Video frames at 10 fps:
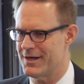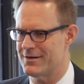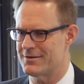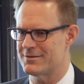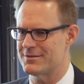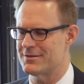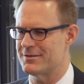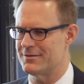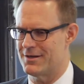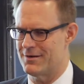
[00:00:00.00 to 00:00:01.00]
Canada's,
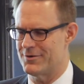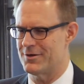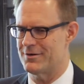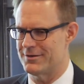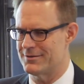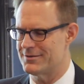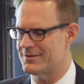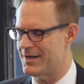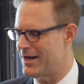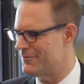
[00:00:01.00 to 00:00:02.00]
the governor and his
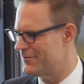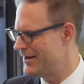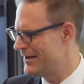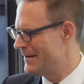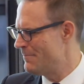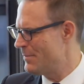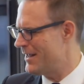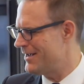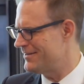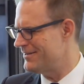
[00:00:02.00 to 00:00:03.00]
staff.
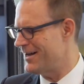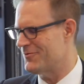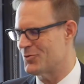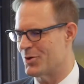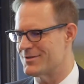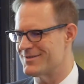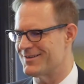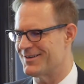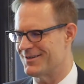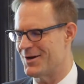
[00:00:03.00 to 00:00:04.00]
And afterwards,
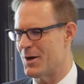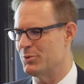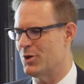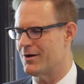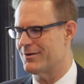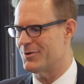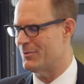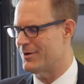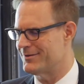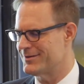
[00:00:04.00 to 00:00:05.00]
I applauded
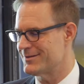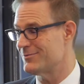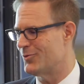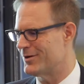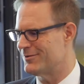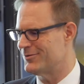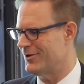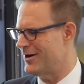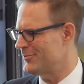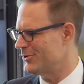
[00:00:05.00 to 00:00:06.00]
them on this
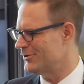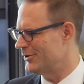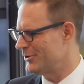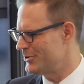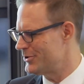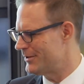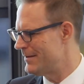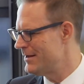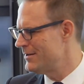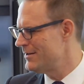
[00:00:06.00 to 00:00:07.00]
wonderful optical illusion.